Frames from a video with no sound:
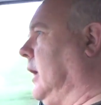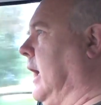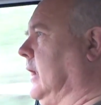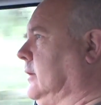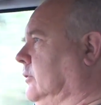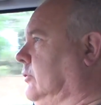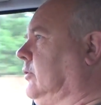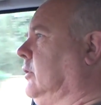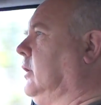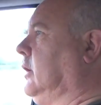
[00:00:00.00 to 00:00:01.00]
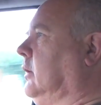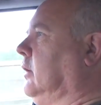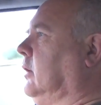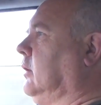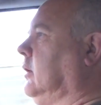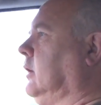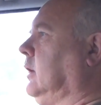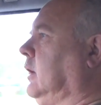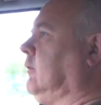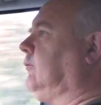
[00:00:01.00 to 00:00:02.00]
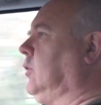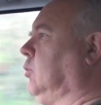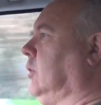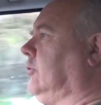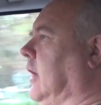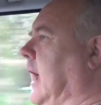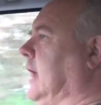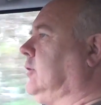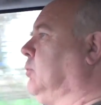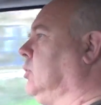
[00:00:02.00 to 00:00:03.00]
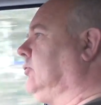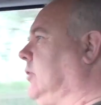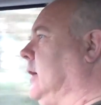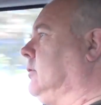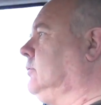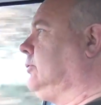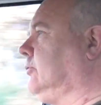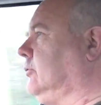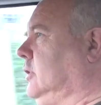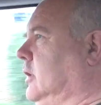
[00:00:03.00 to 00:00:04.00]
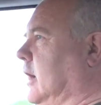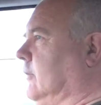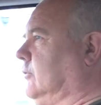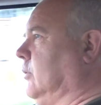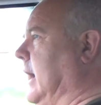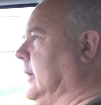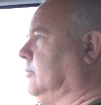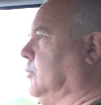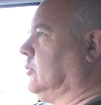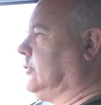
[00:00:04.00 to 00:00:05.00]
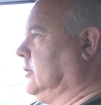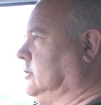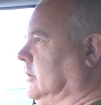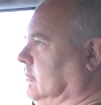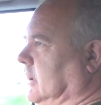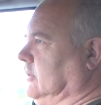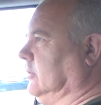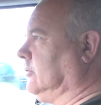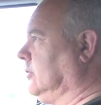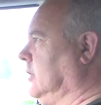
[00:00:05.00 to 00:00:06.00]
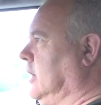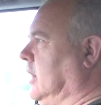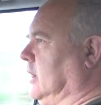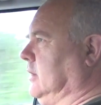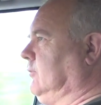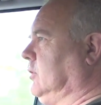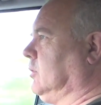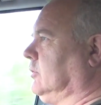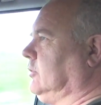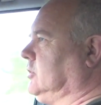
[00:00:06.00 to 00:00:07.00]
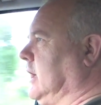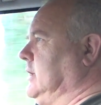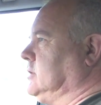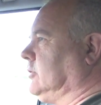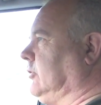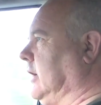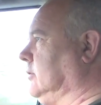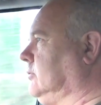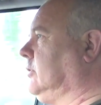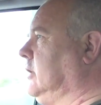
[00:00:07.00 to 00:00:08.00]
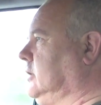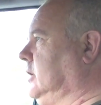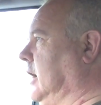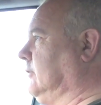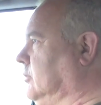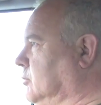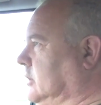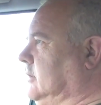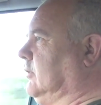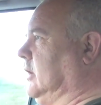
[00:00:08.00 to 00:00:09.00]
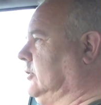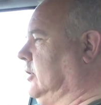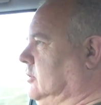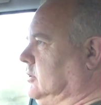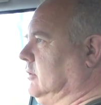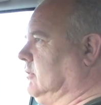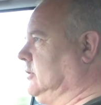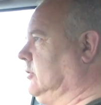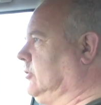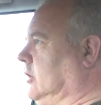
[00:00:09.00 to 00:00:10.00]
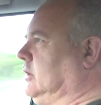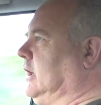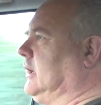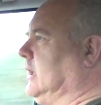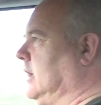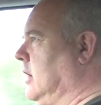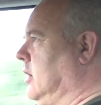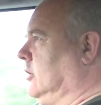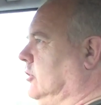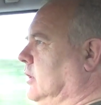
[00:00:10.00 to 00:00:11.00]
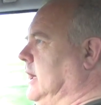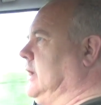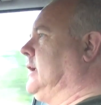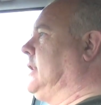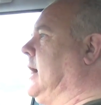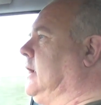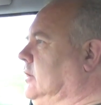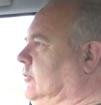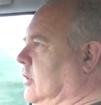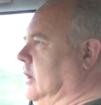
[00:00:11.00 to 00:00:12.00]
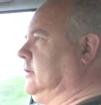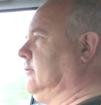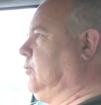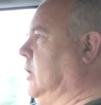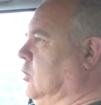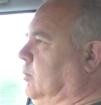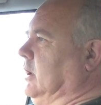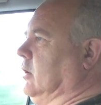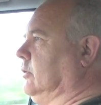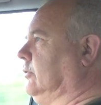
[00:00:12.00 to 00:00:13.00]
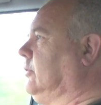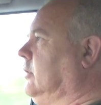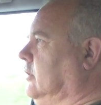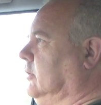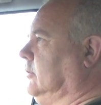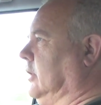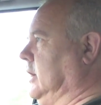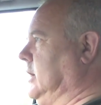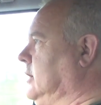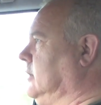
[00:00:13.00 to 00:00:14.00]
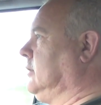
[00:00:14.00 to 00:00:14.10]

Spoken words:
and if you want to add more sounds, you have to add more tone generators, and if you want to change a sound, you have to modify a tone generator. So clearly doing any of that is kind of well beyond the